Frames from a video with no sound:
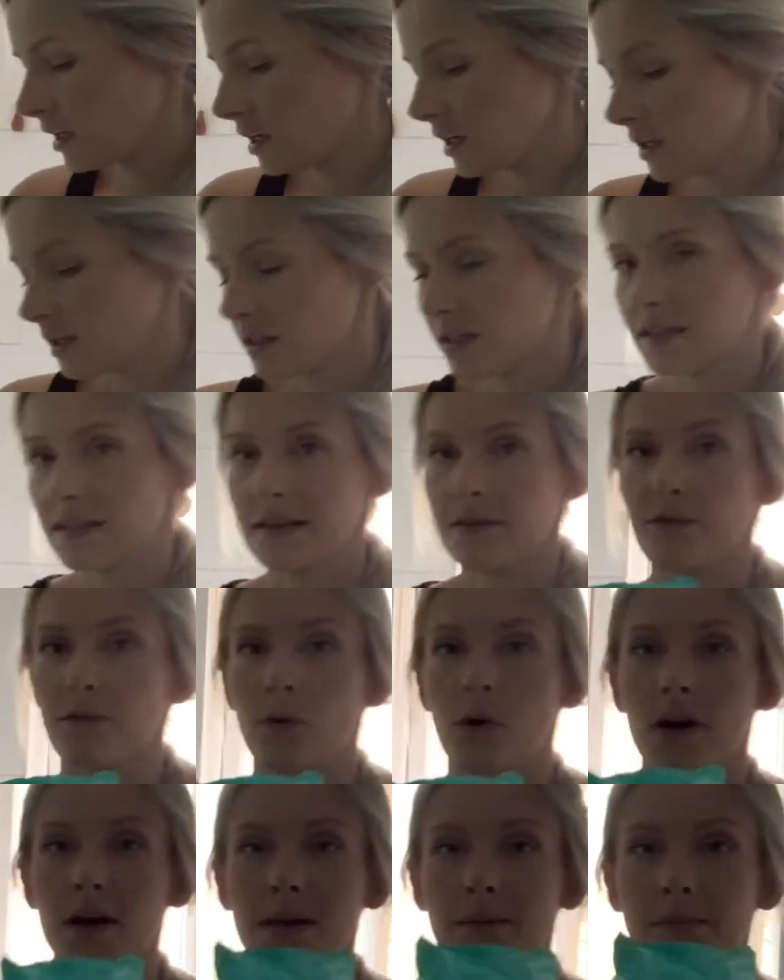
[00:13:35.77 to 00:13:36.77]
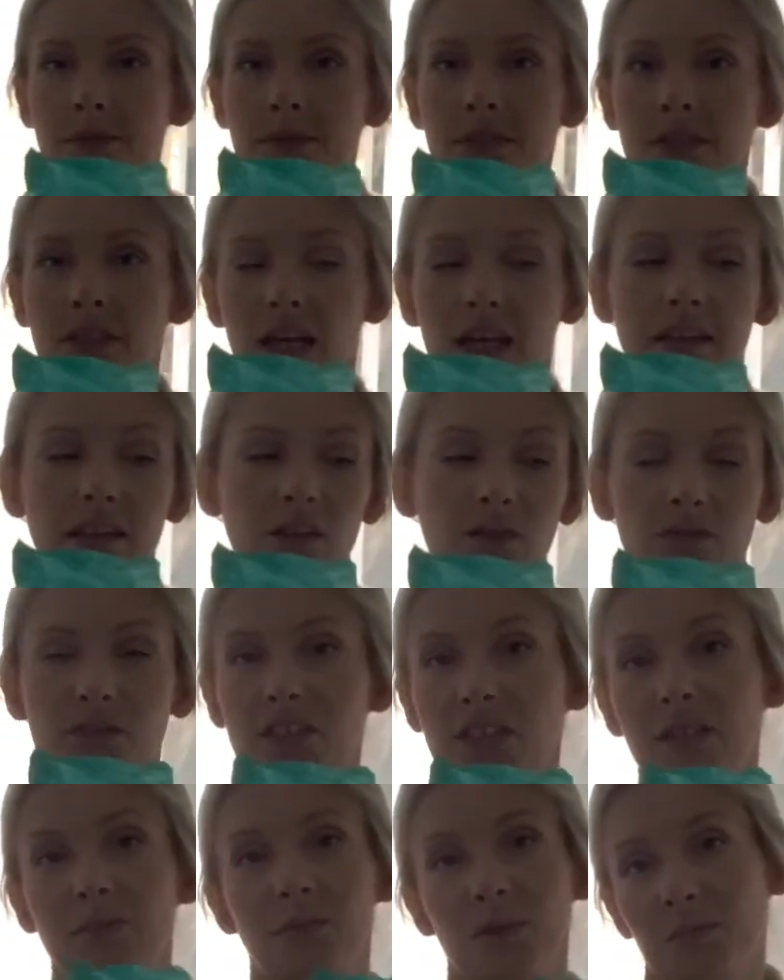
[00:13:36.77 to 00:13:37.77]
the Cif wipes and then
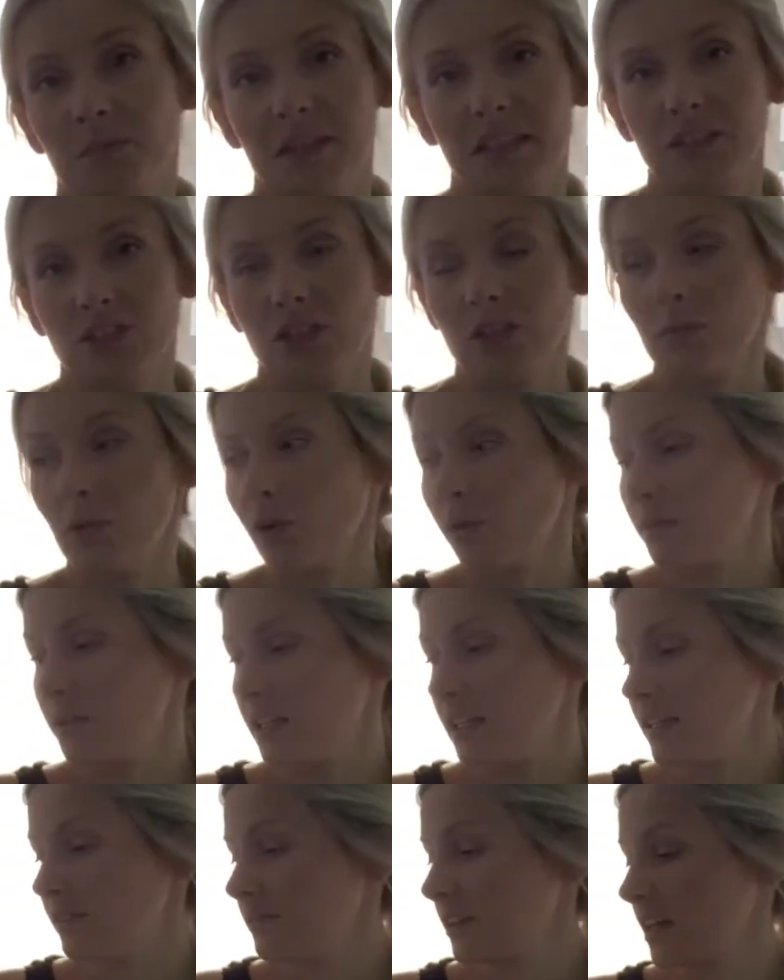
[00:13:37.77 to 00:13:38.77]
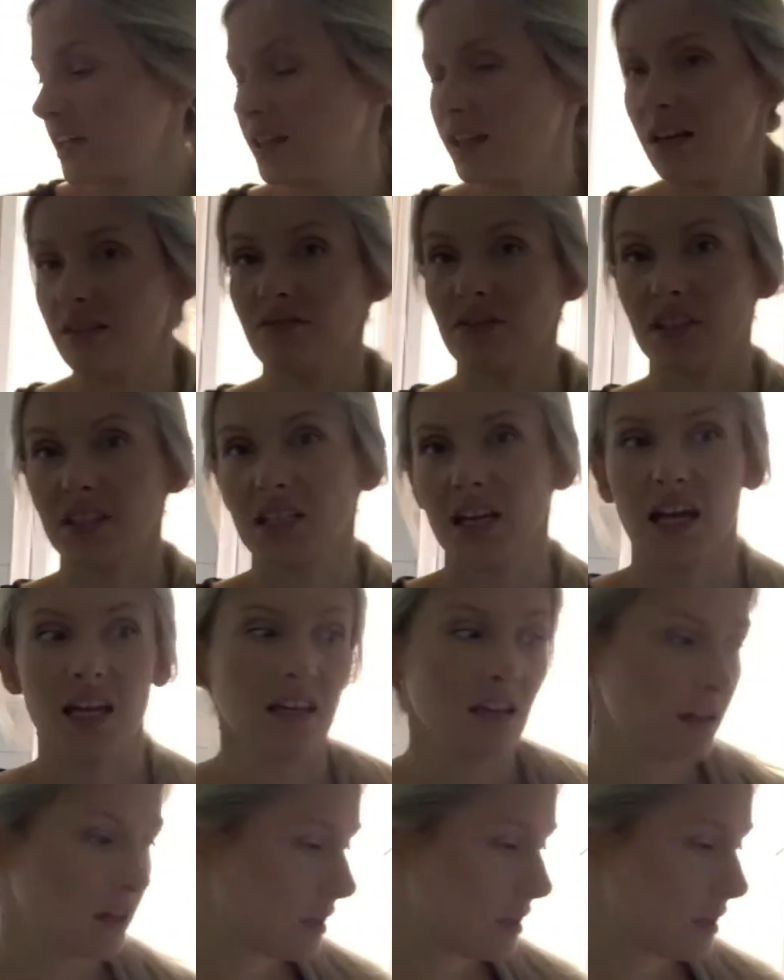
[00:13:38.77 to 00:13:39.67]
obviously put bleach in the bottom and leave that in there for the day.